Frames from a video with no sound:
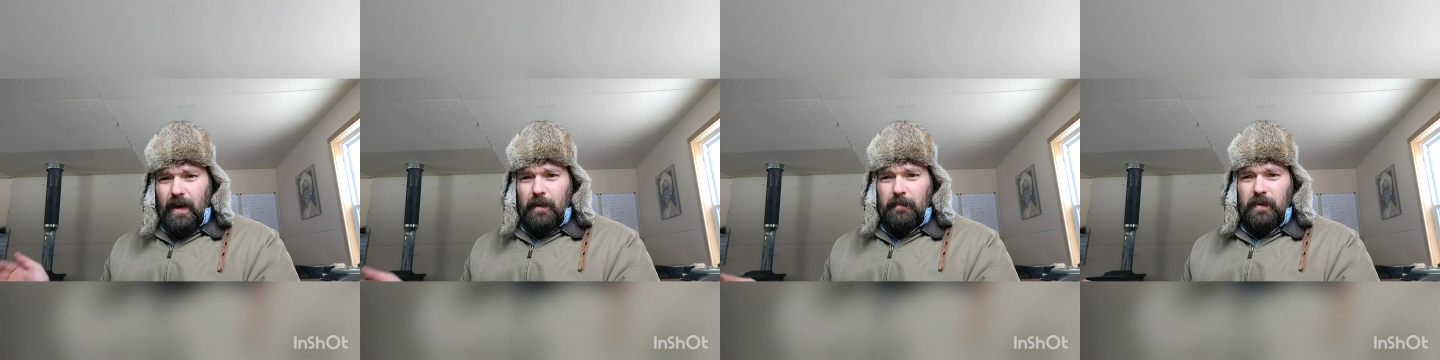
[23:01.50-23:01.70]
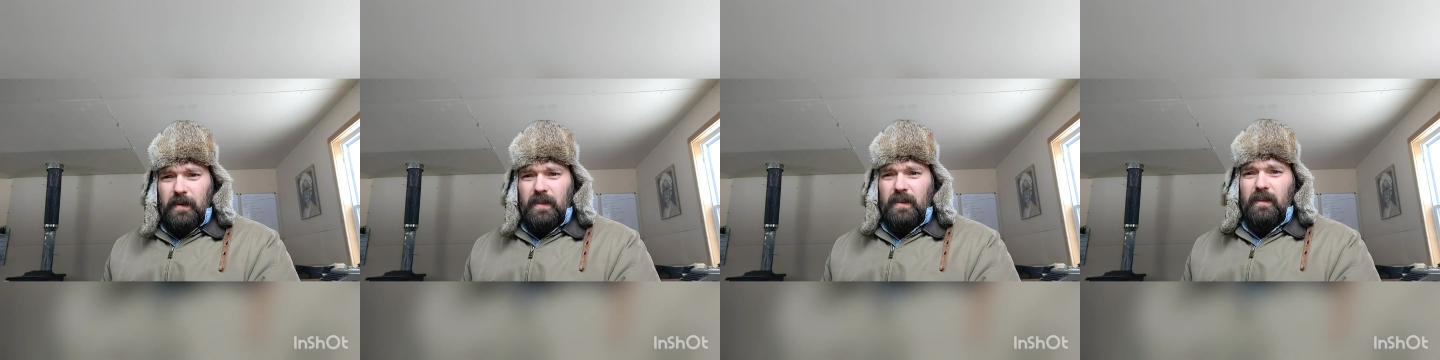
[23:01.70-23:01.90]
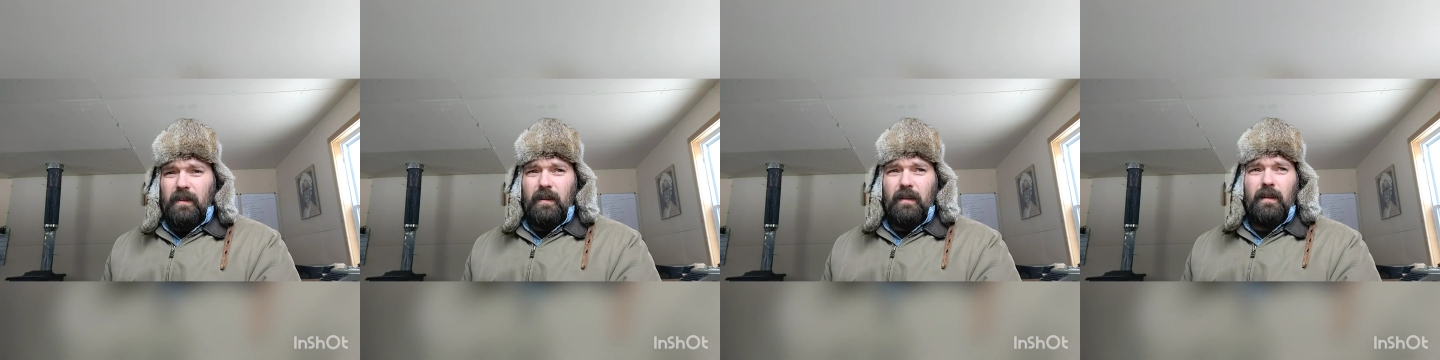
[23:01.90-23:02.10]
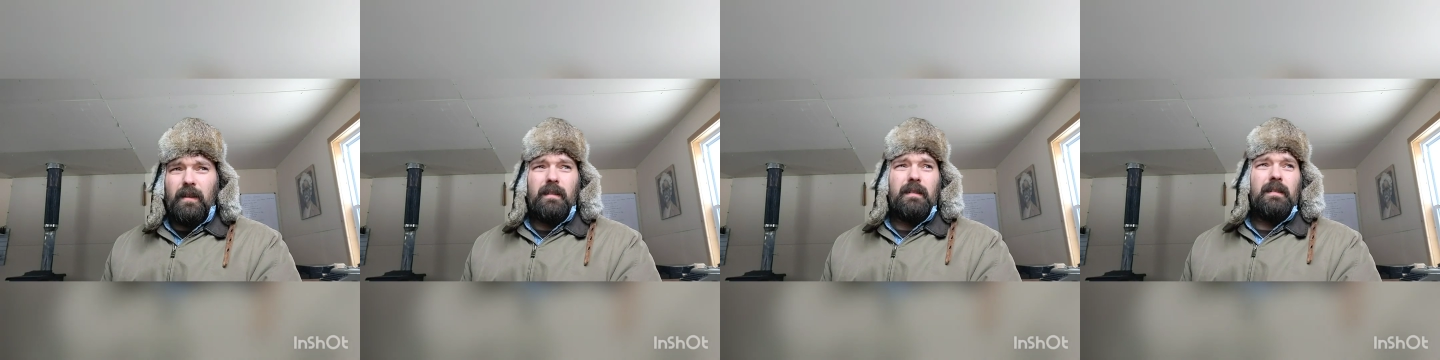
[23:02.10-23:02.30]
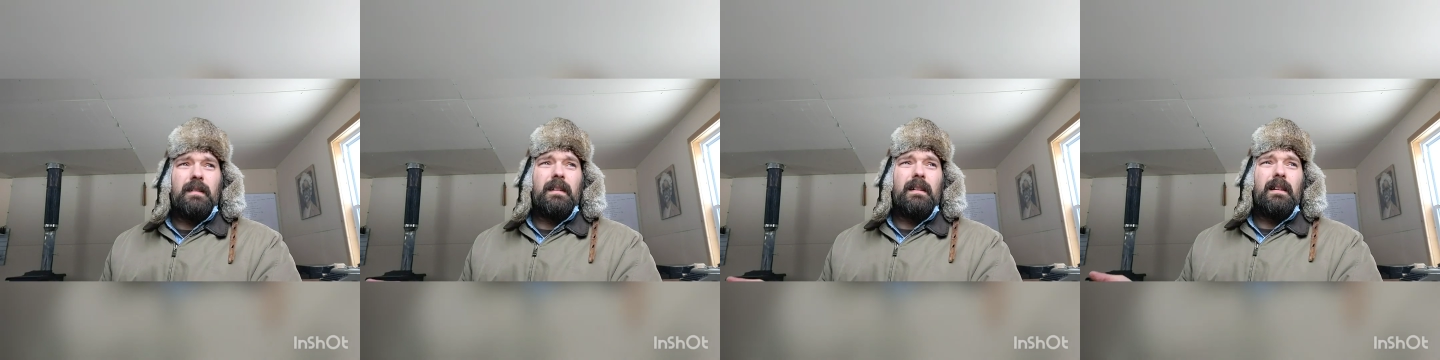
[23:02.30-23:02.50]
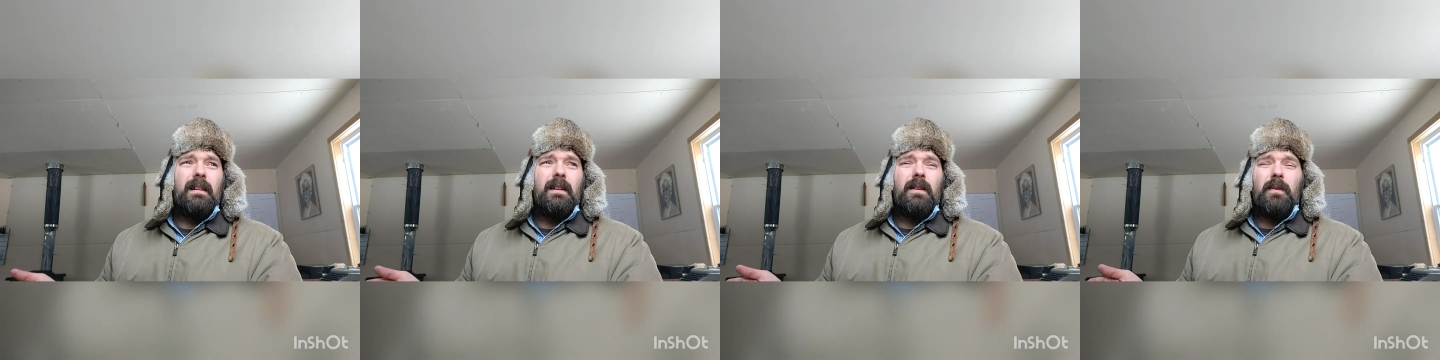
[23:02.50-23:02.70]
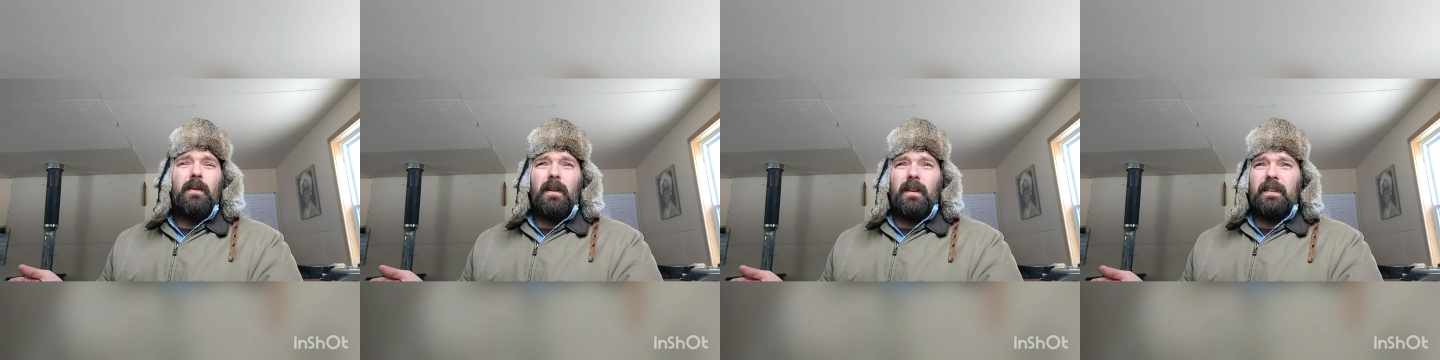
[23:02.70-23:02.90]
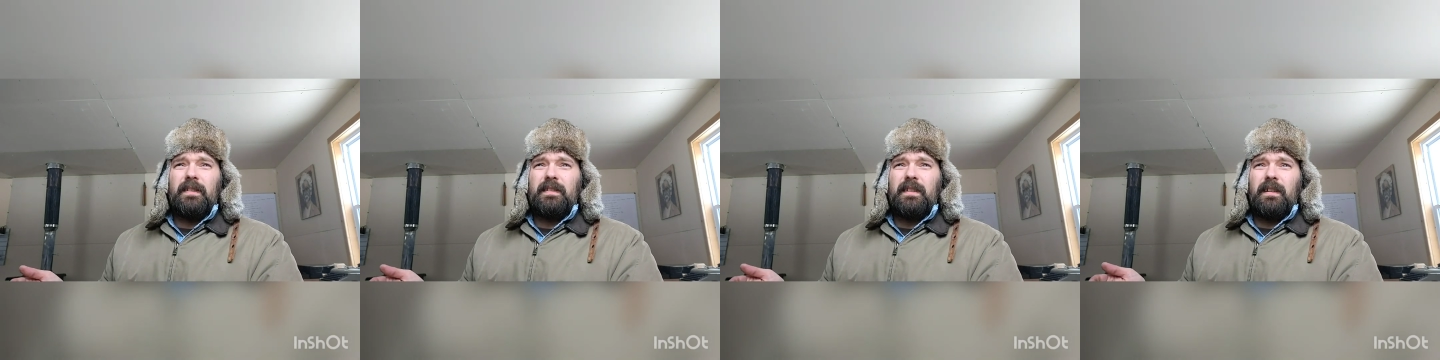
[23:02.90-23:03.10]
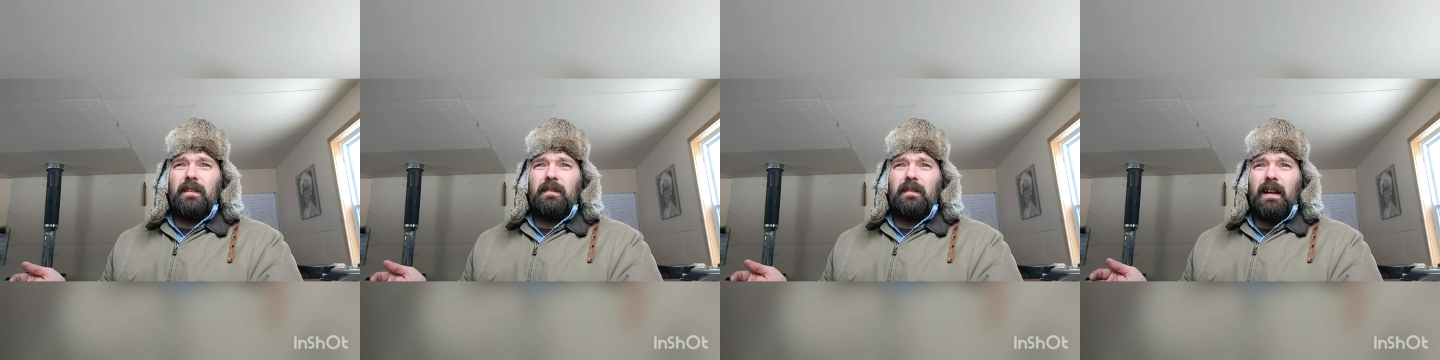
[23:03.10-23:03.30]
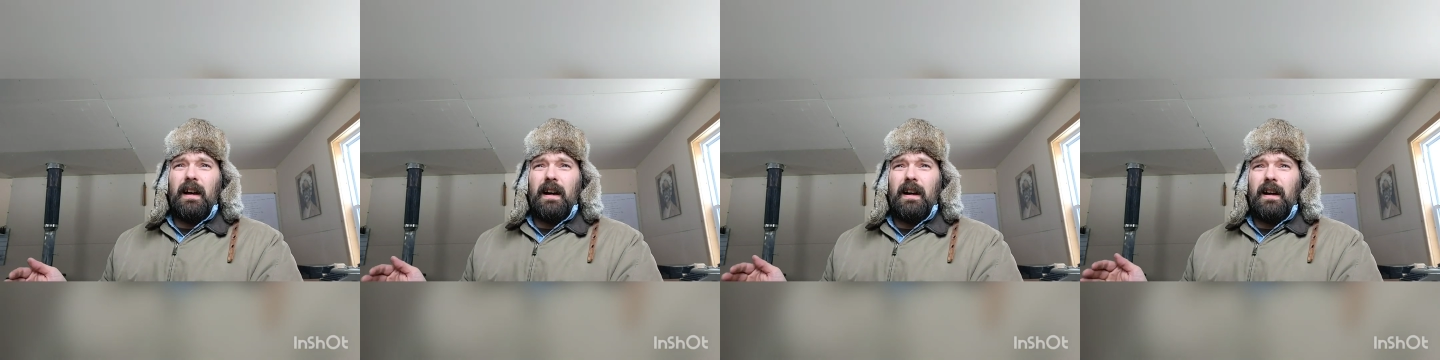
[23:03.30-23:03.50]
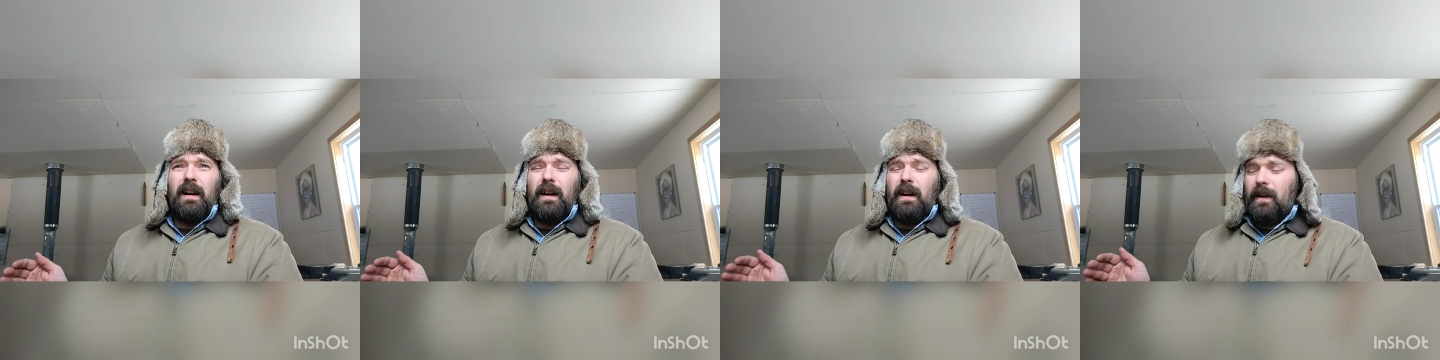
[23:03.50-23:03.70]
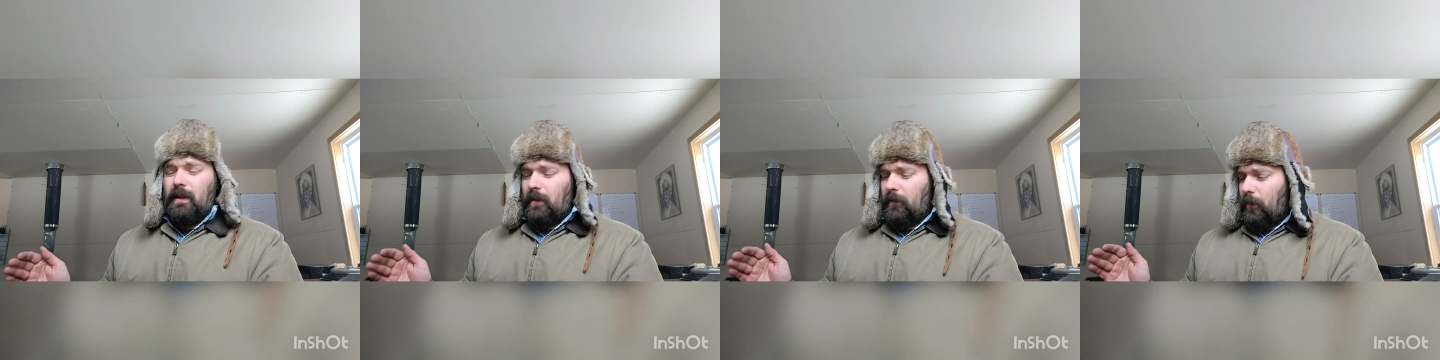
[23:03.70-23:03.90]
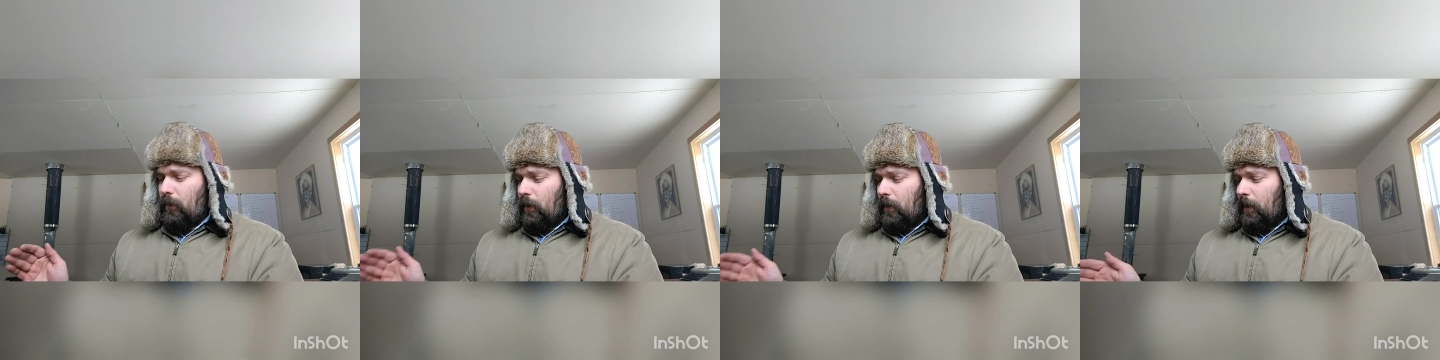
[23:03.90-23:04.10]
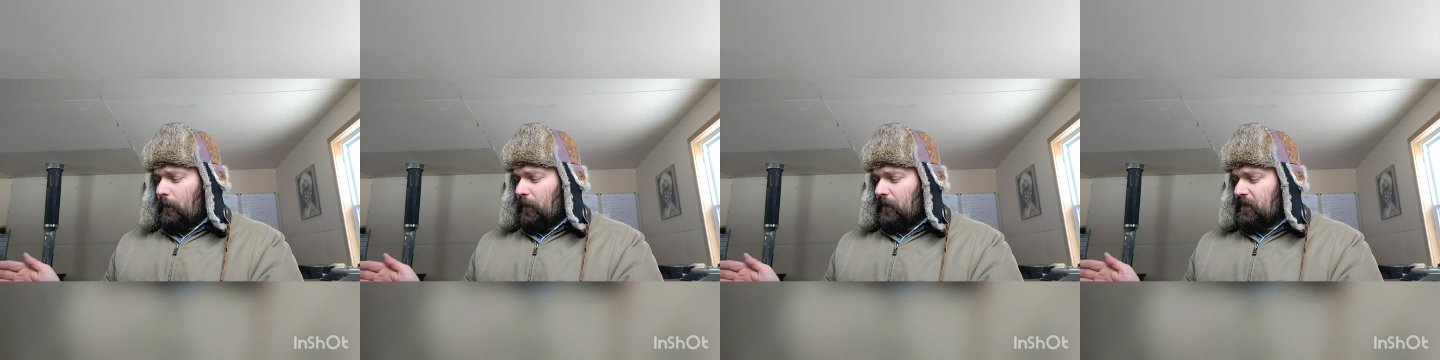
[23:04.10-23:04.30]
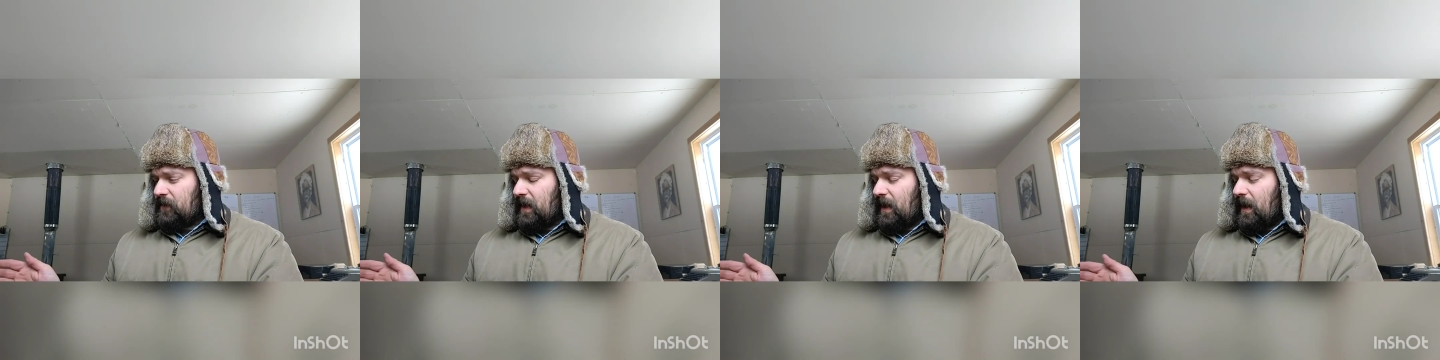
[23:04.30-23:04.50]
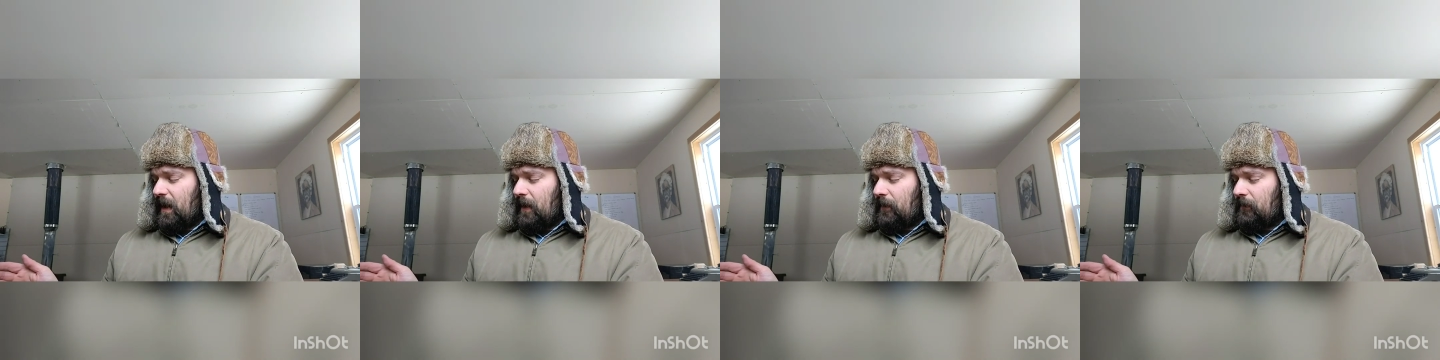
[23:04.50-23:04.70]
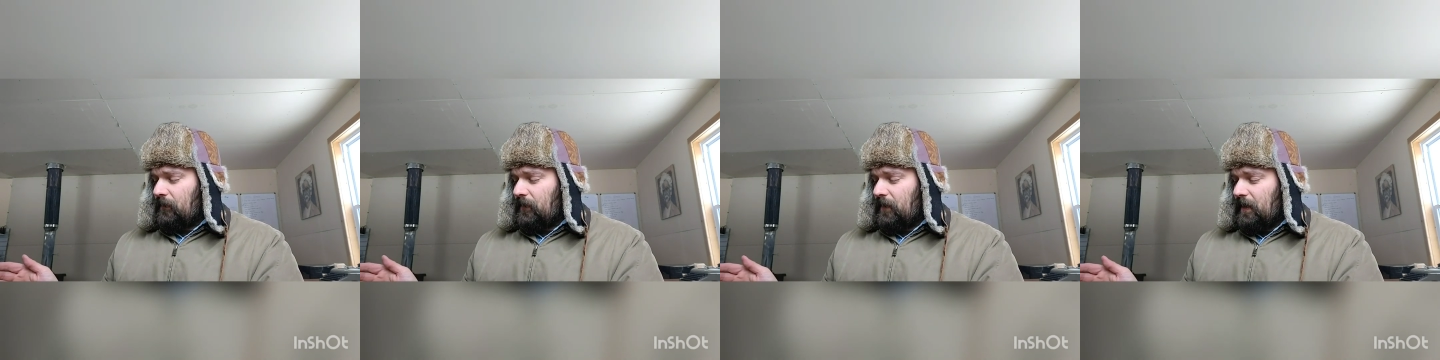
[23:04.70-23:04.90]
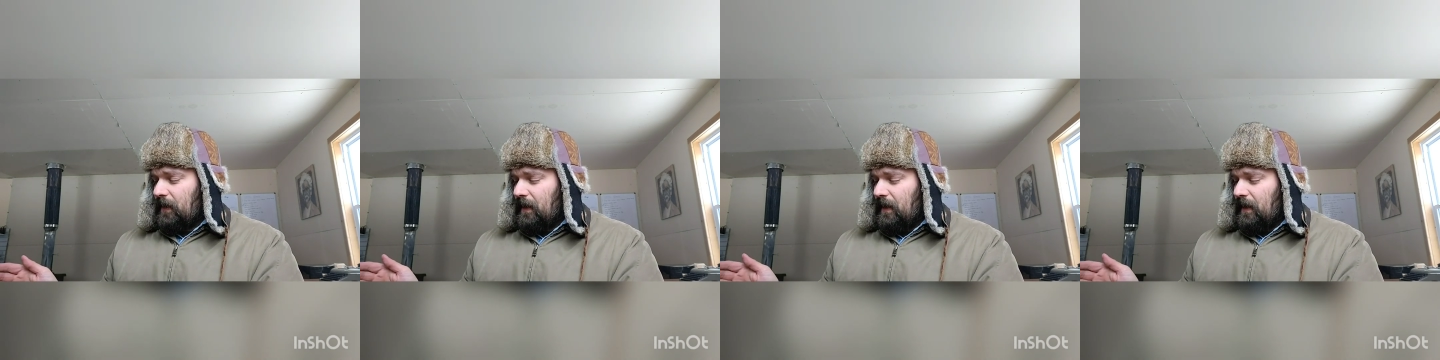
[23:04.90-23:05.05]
epic year. We're going to see a lot of horrible stuff.